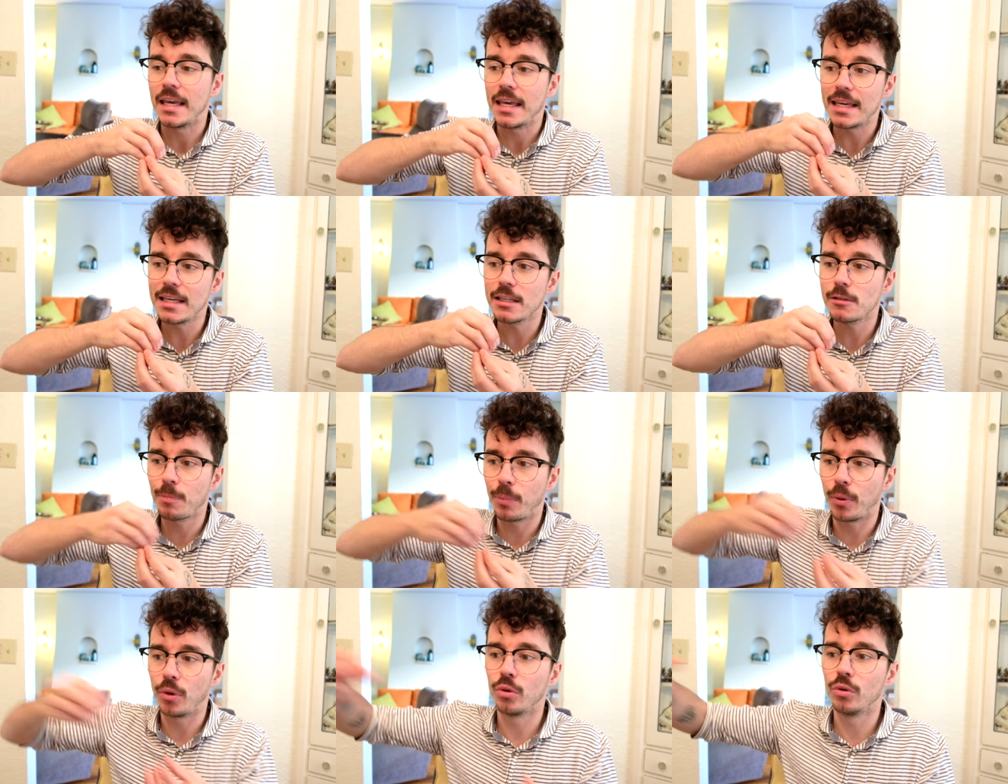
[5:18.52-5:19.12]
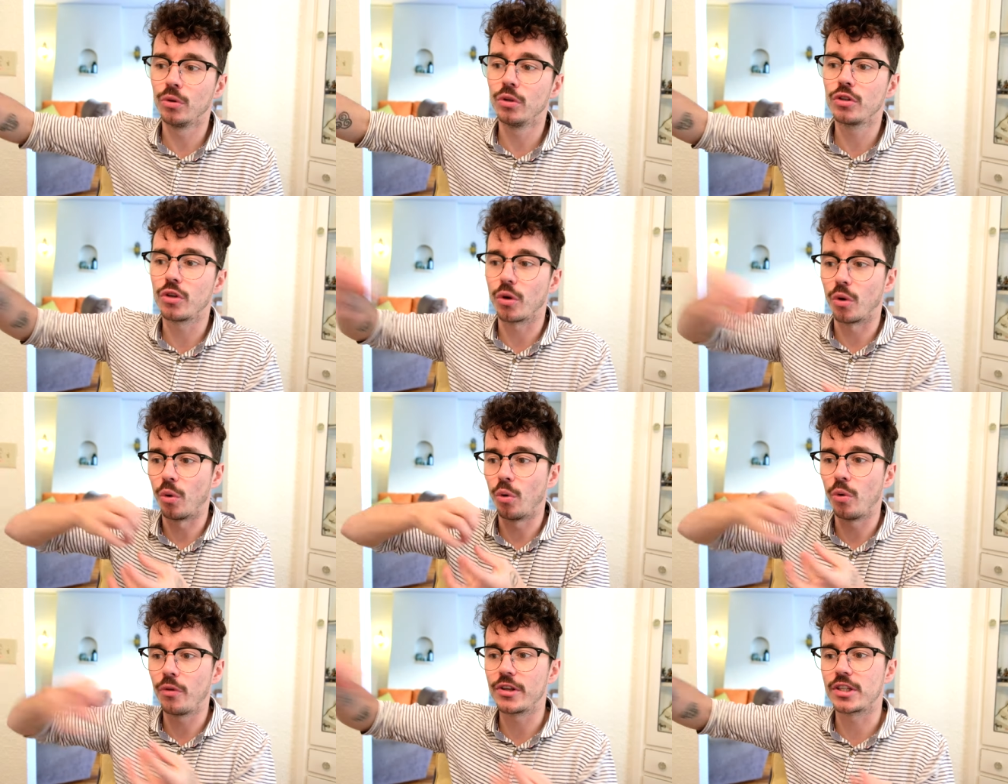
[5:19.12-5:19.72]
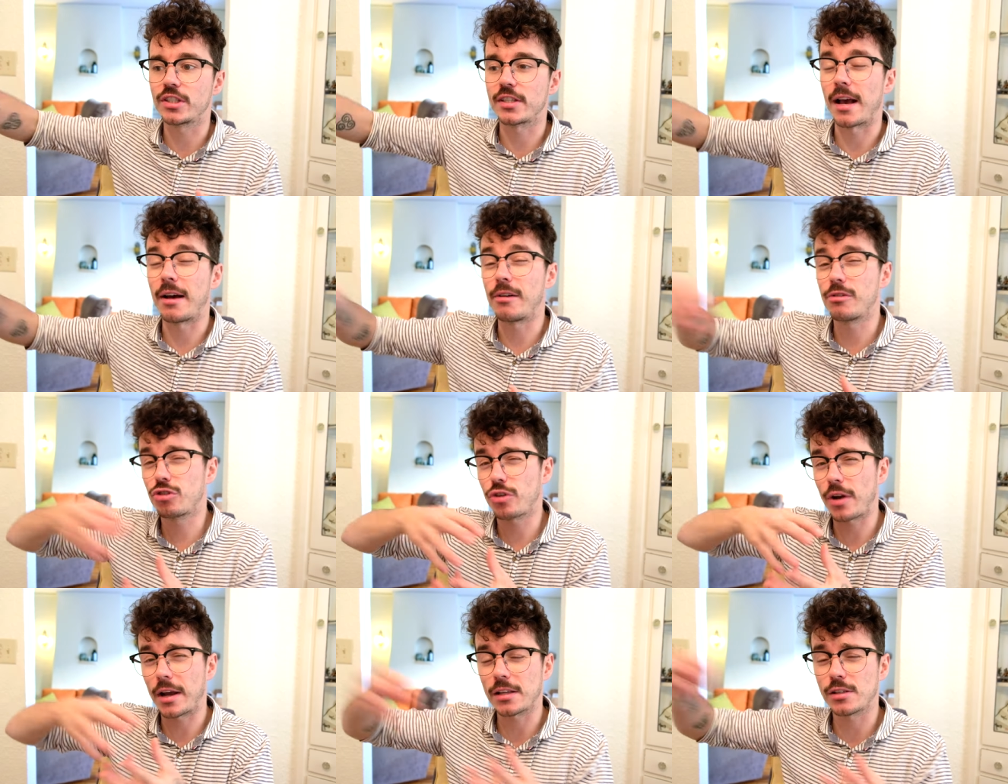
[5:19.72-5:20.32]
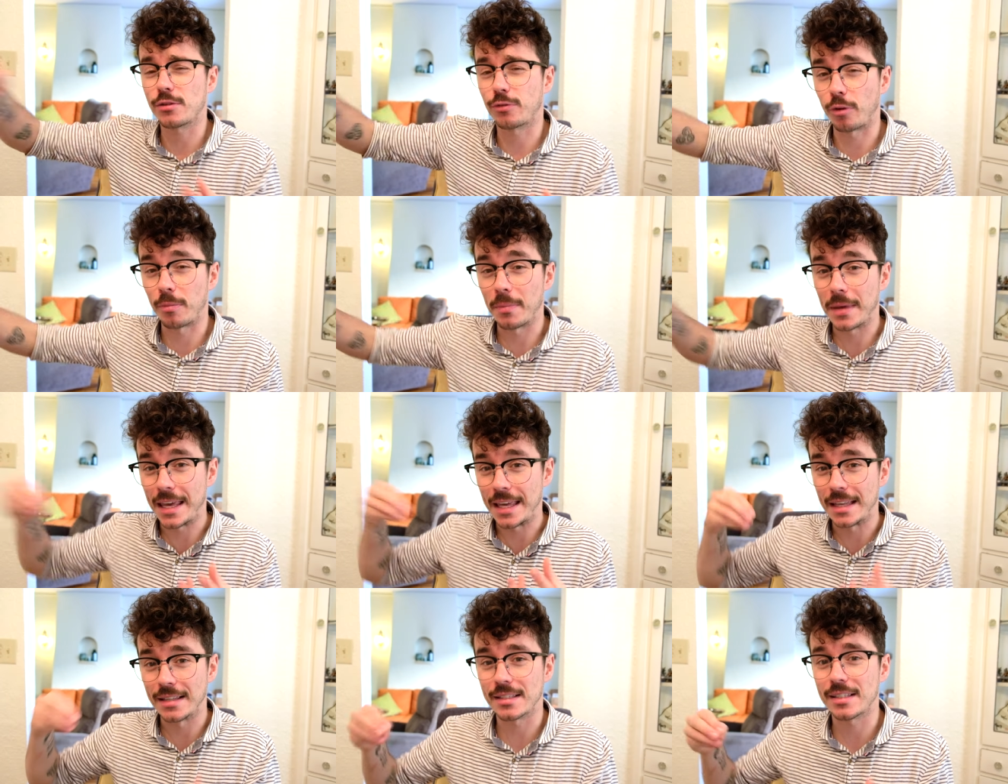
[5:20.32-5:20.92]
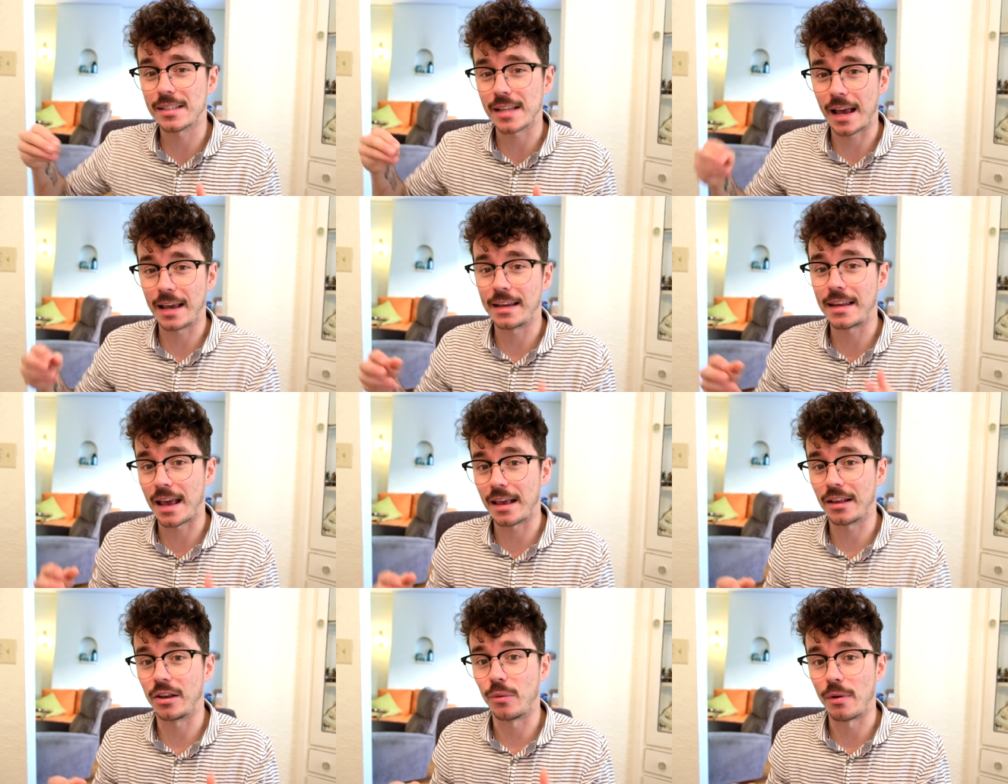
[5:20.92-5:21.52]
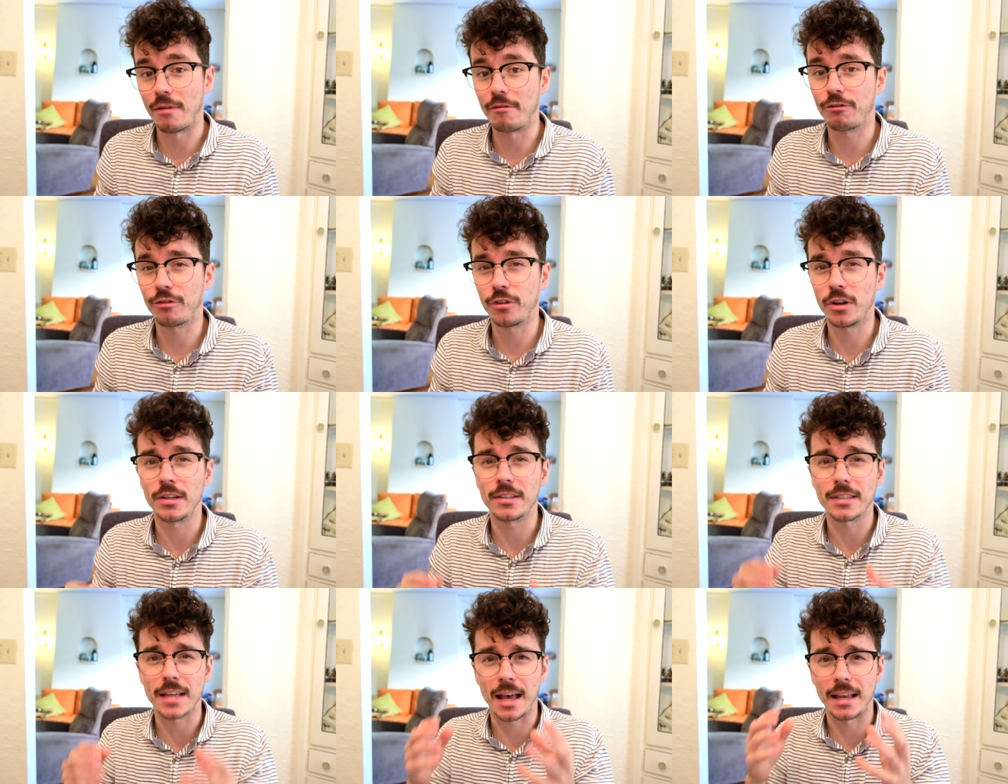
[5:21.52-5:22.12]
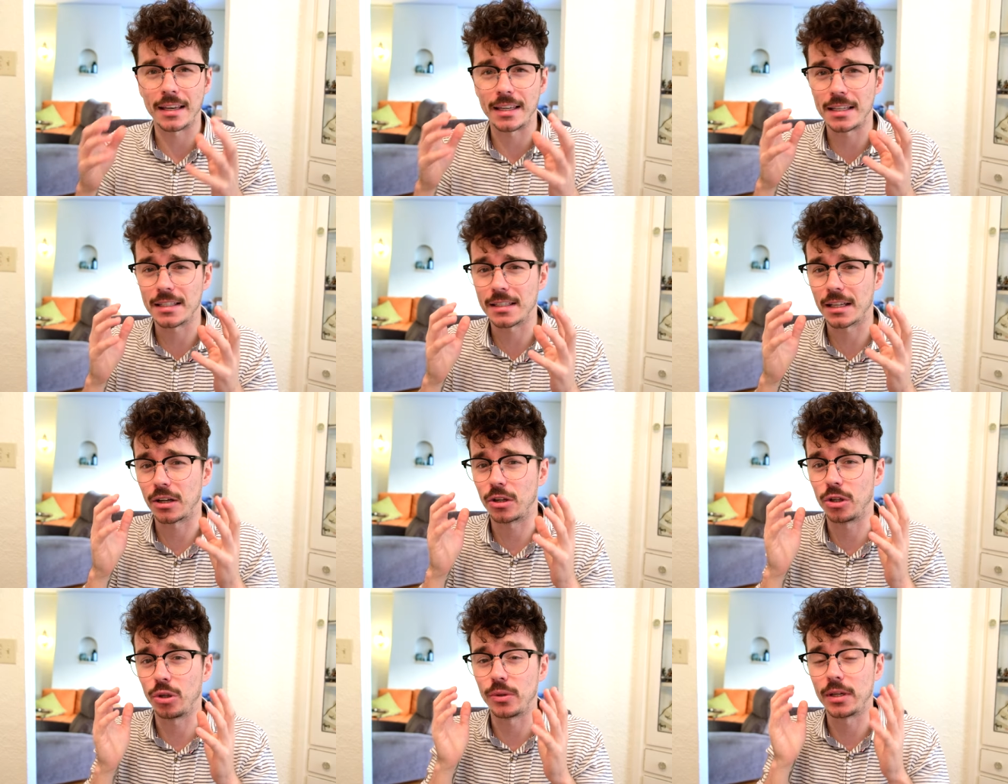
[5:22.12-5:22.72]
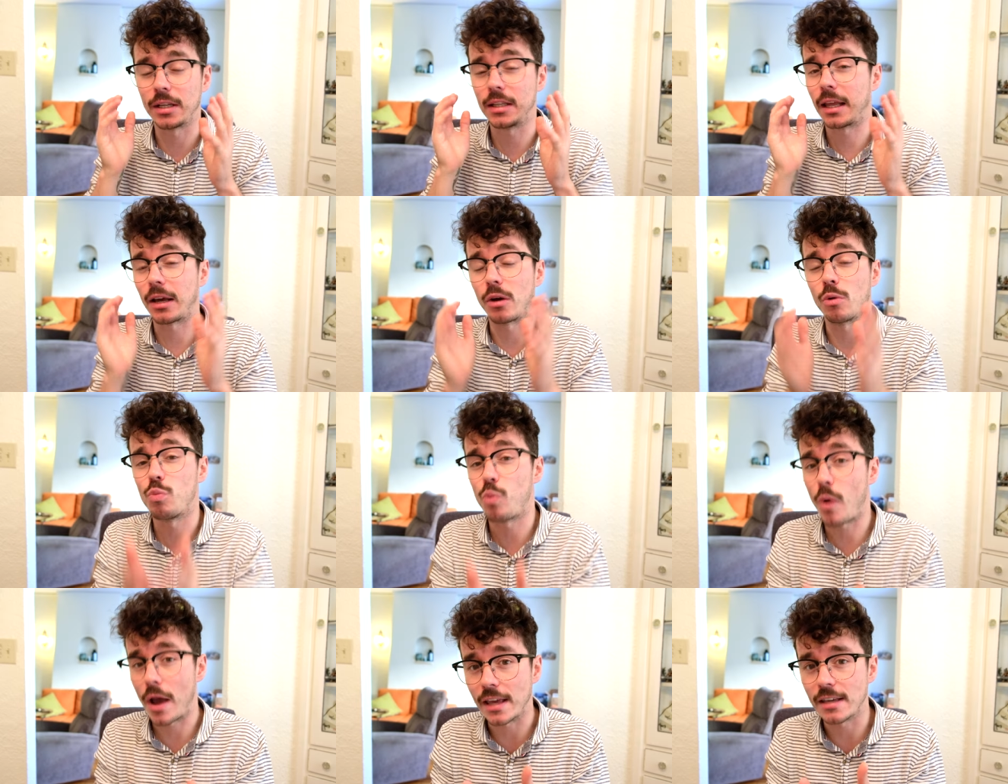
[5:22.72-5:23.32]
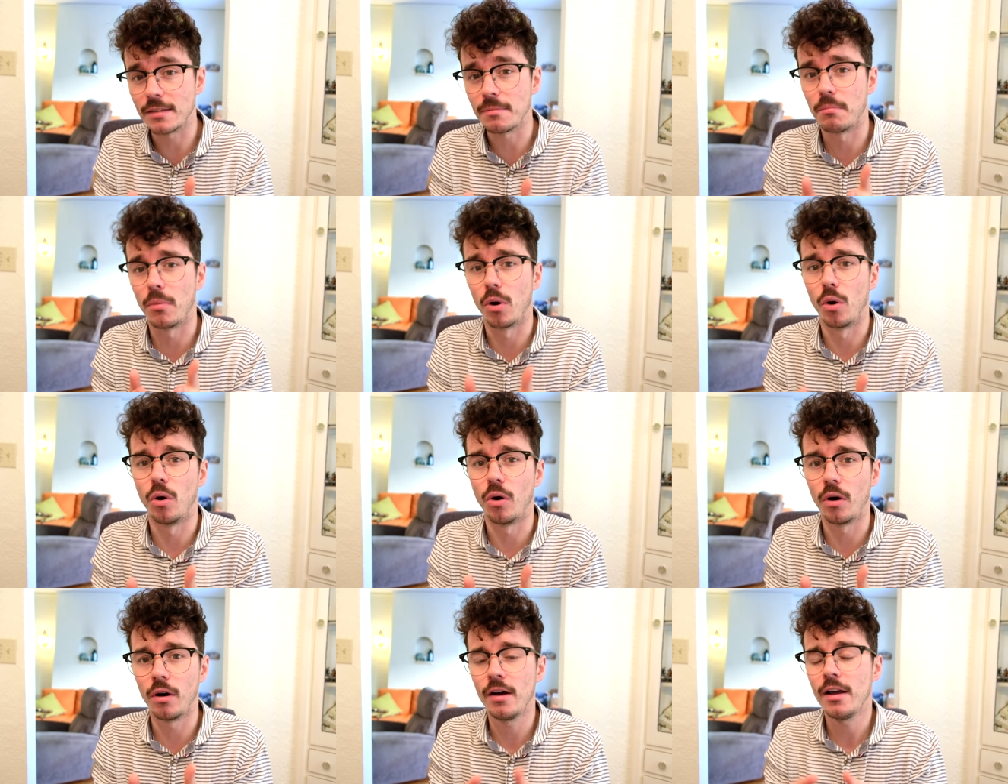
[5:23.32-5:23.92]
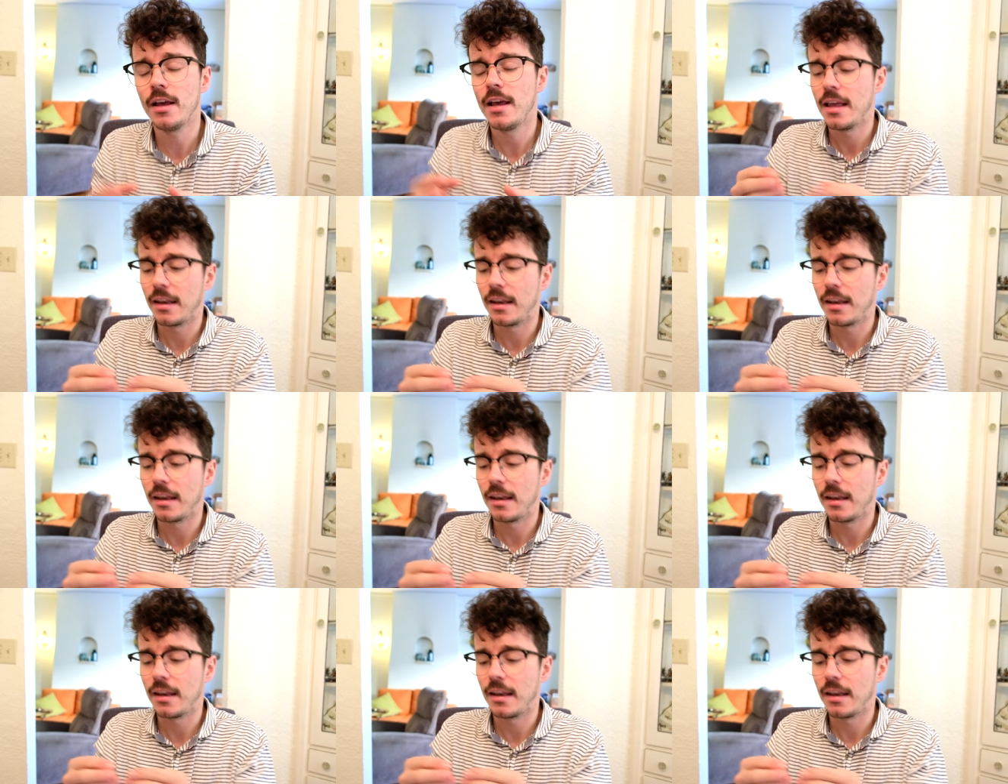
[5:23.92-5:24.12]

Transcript: He's pulled all the soundtracks from inside Halo Infinite, and he's included like way more,